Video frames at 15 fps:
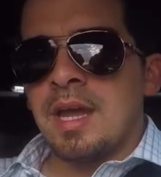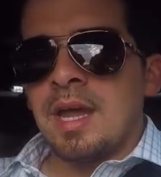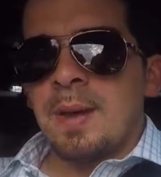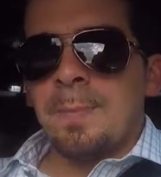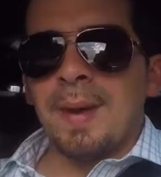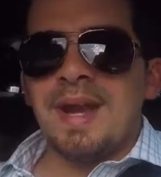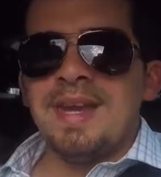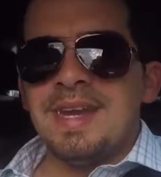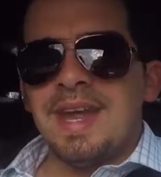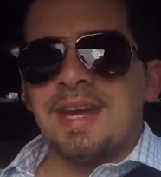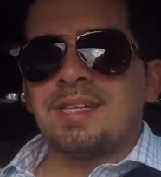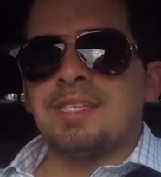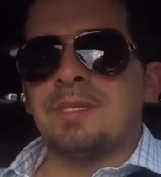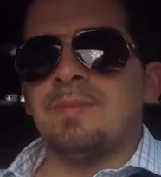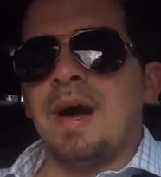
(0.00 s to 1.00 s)
my
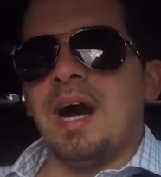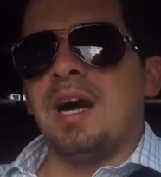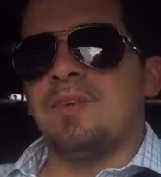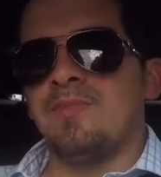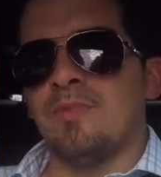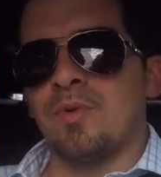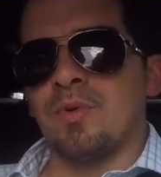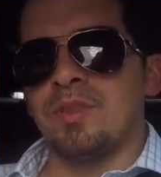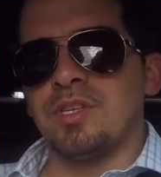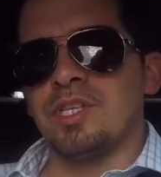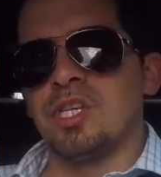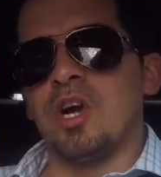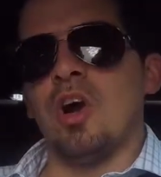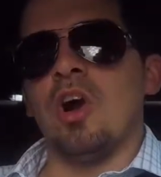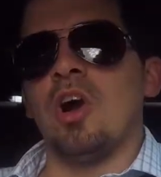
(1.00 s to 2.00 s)
next mod for this
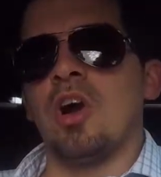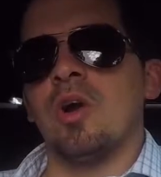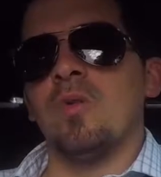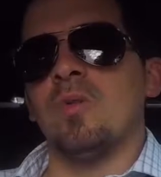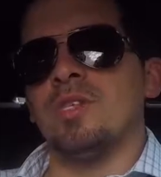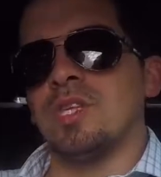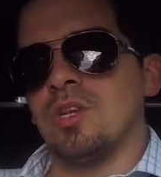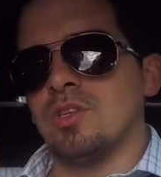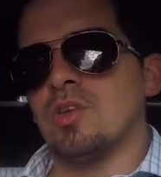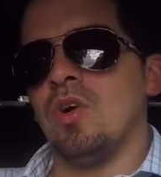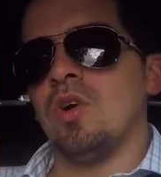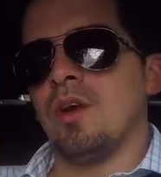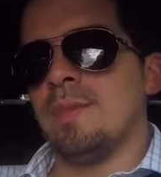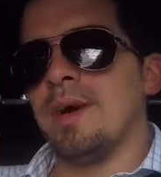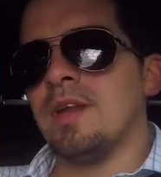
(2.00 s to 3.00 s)
car, which I'll
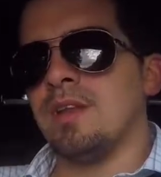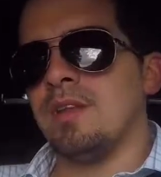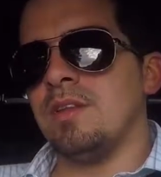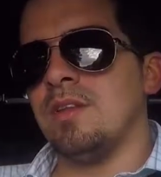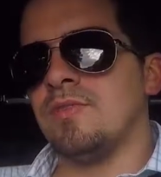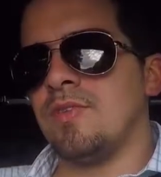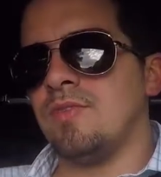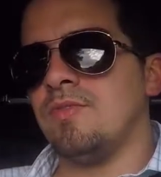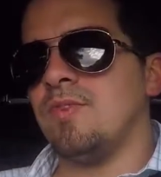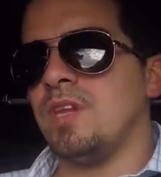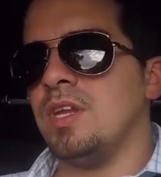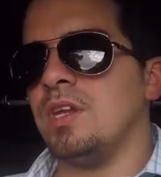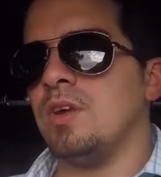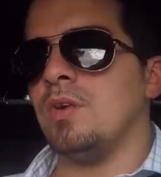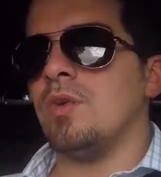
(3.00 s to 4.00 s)
talk about in a different
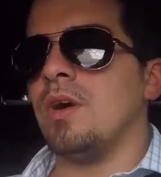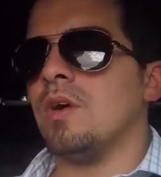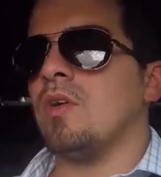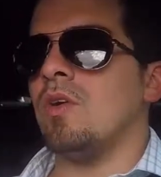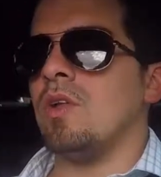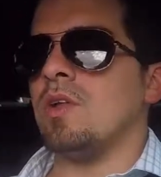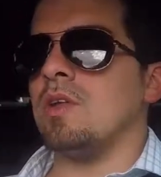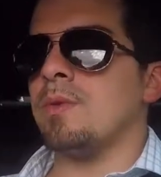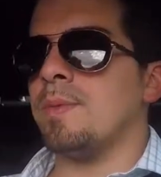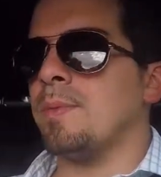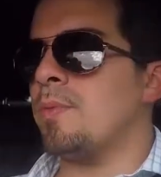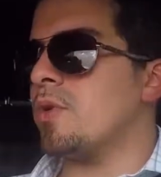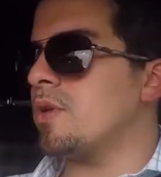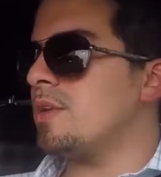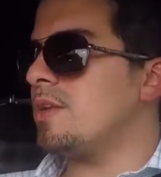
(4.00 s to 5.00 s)
video, I'll go a little bit
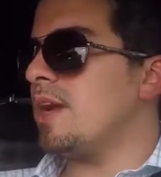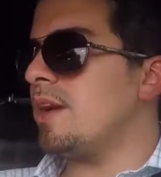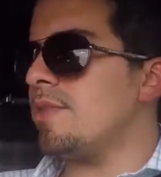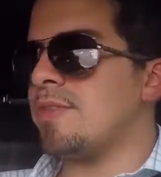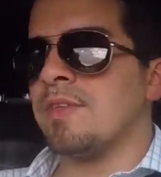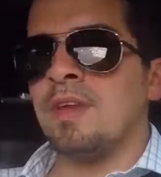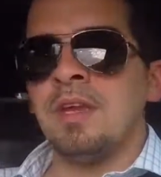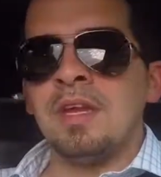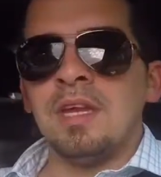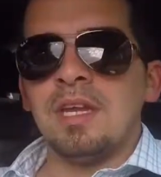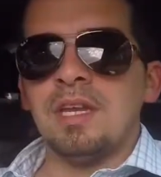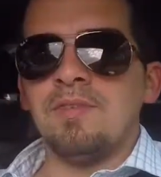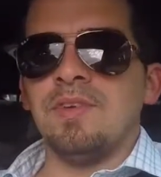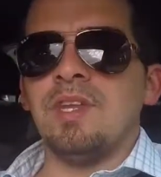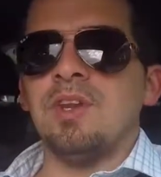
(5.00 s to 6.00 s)
more in depth in
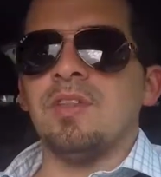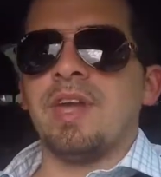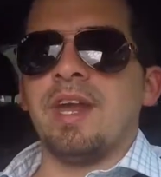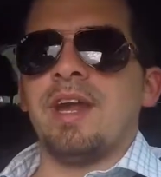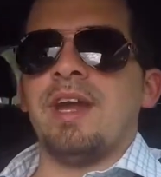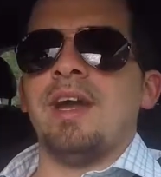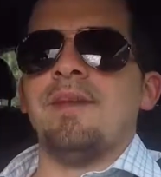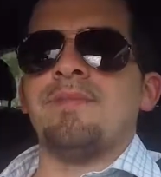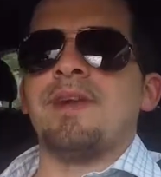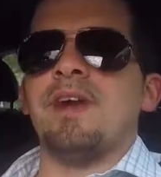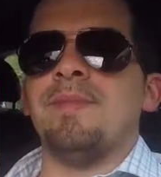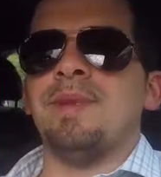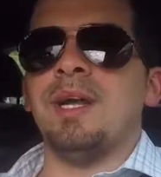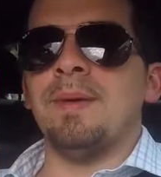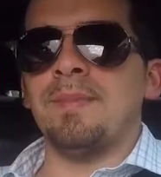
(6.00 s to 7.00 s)
a video that I have
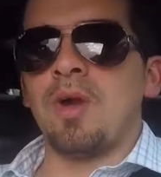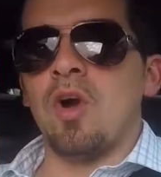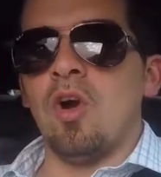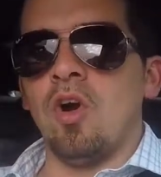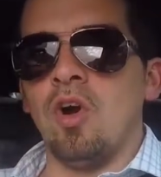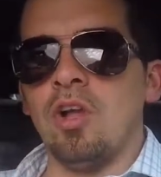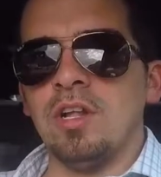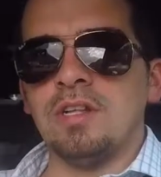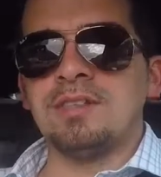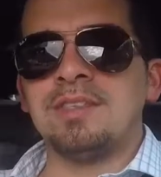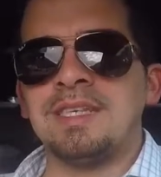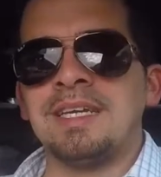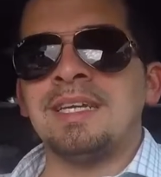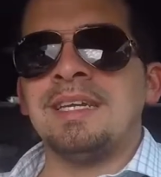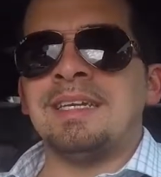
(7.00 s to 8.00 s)
coming up called
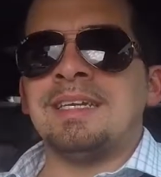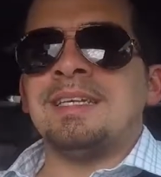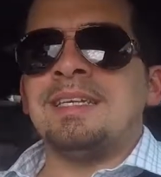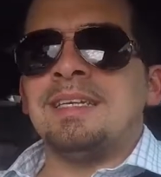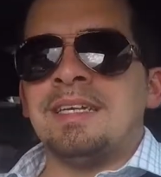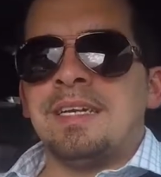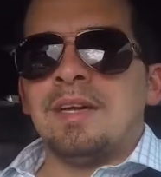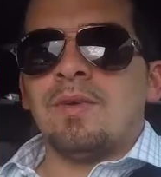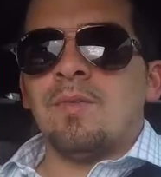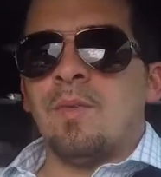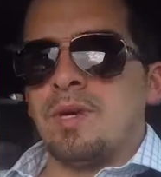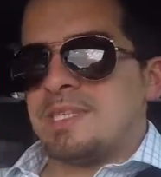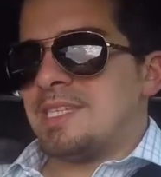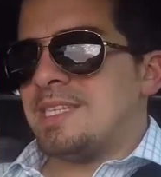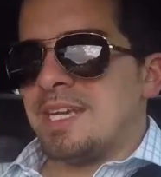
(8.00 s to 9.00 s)

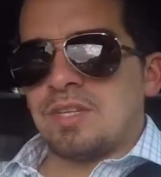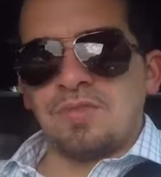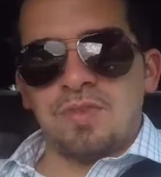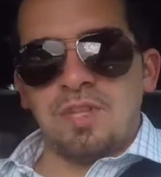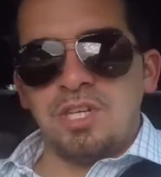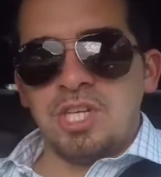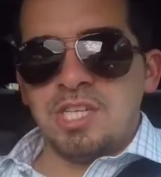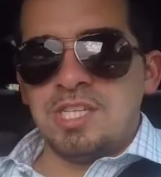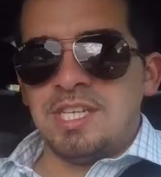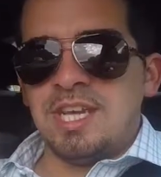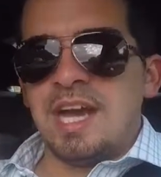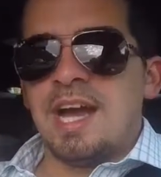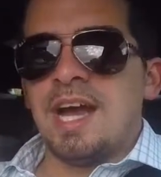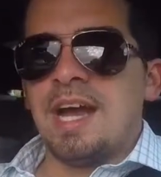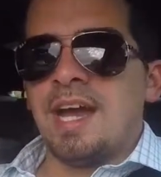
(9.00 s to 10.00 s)
What's Next for the
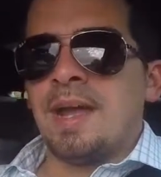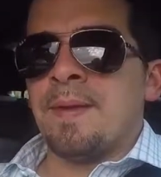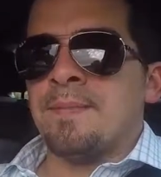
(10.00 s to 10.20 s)
GTI,